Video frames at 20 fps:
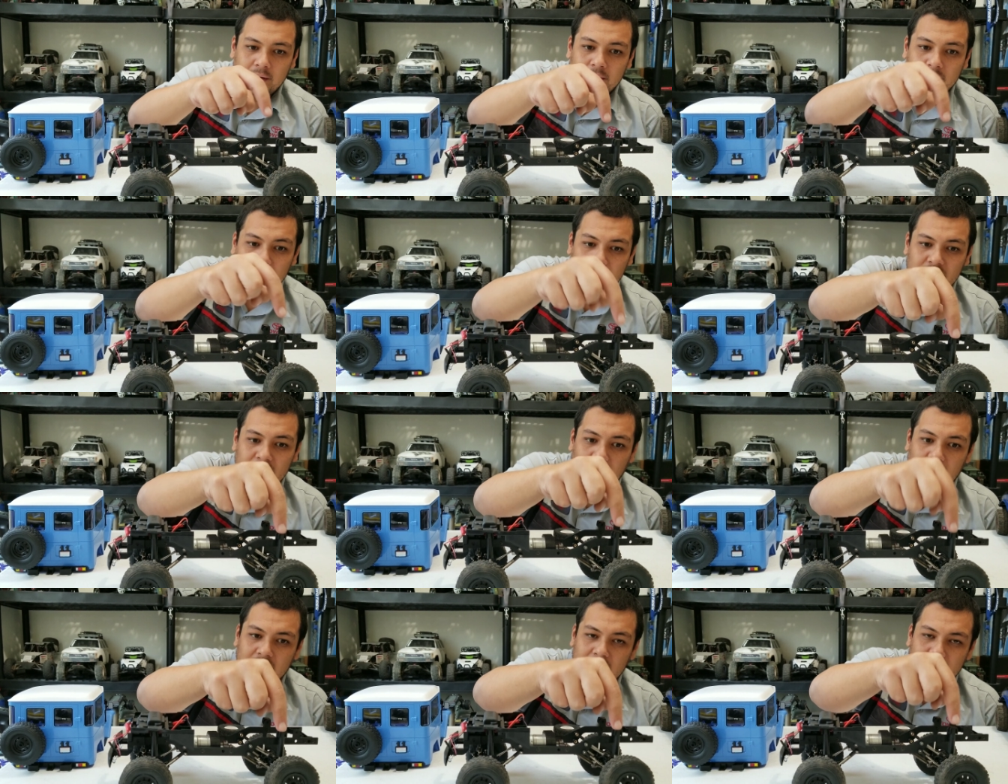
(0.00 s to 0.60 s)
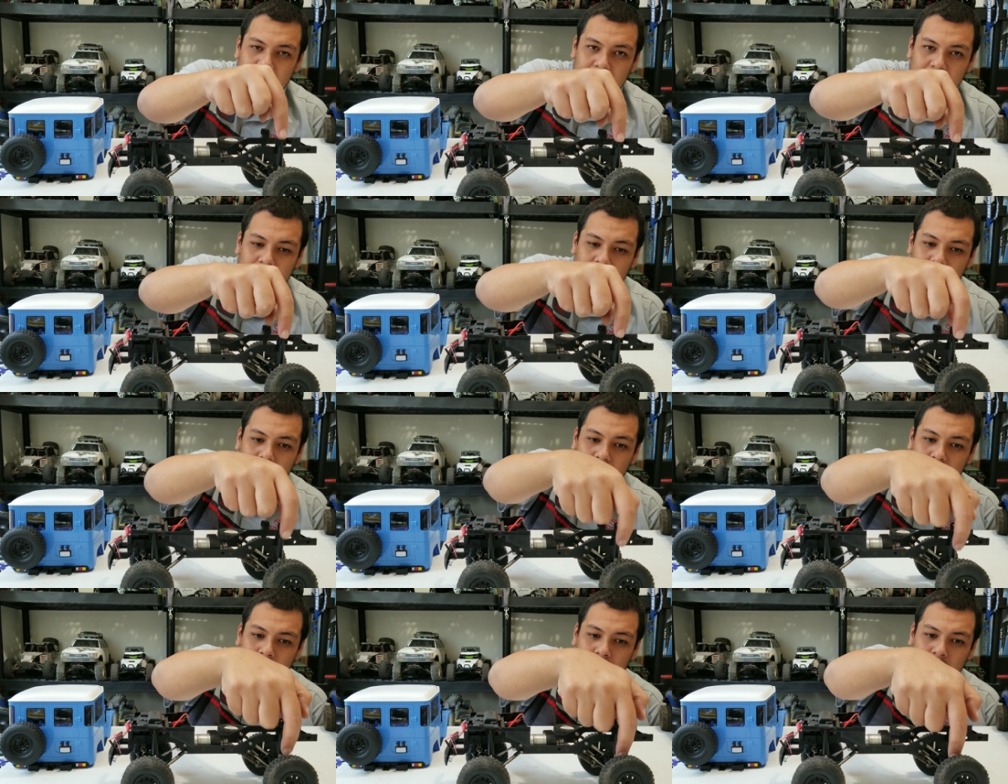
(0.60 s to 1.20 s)
The shocks,
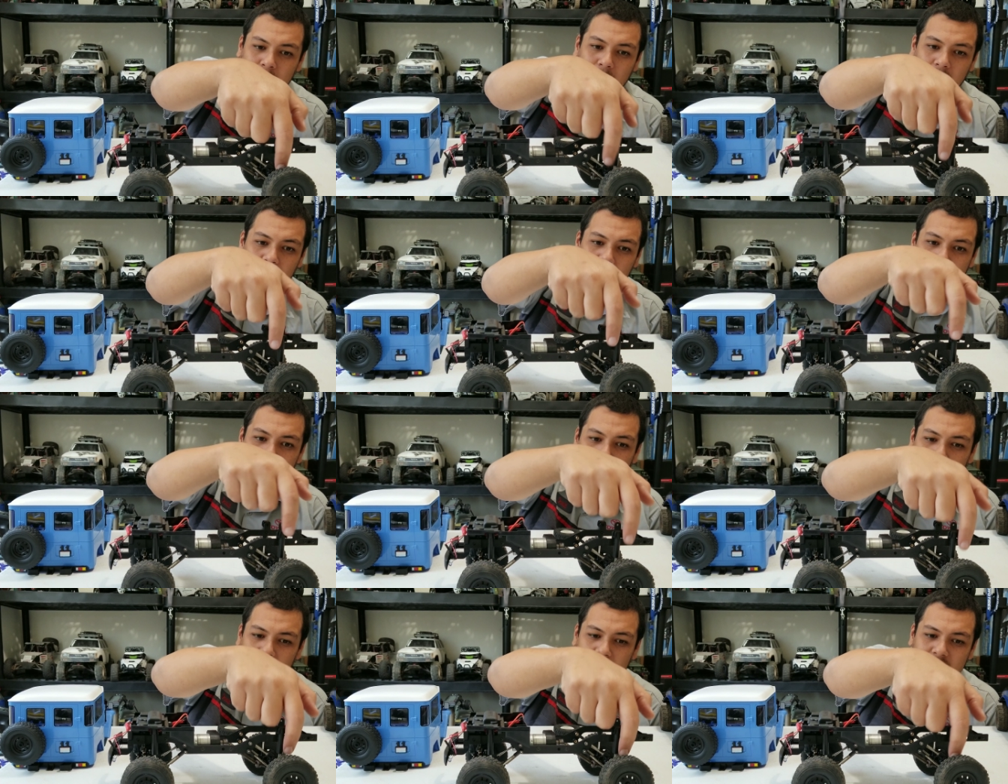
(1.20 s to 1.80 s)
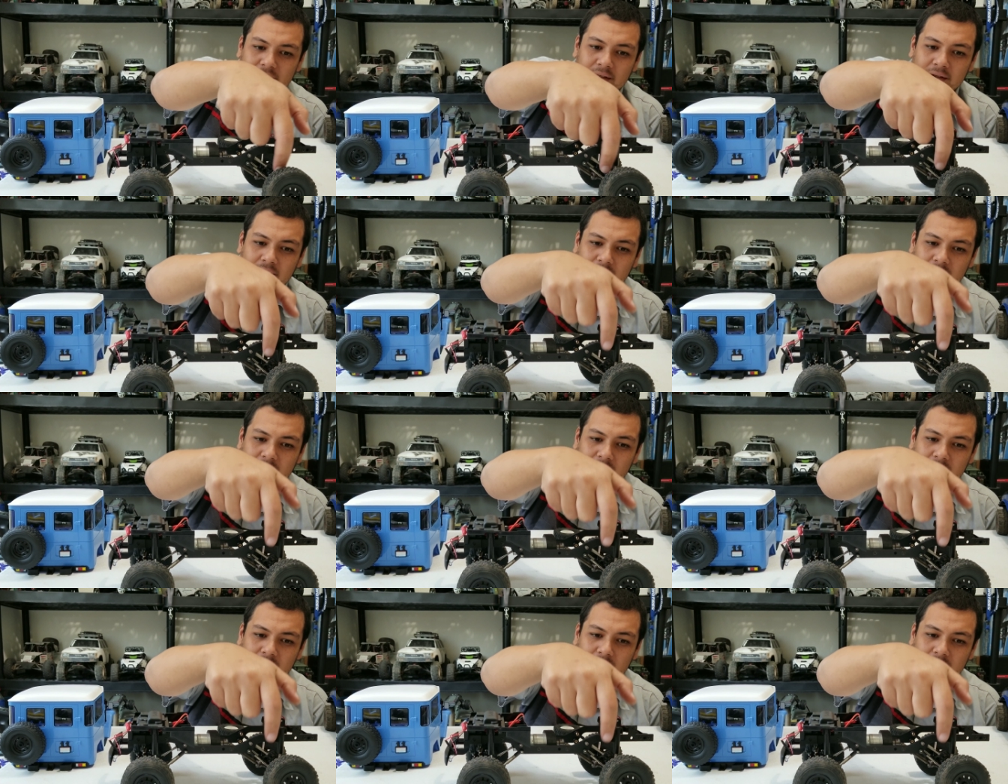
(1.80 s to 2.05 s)
the body housing,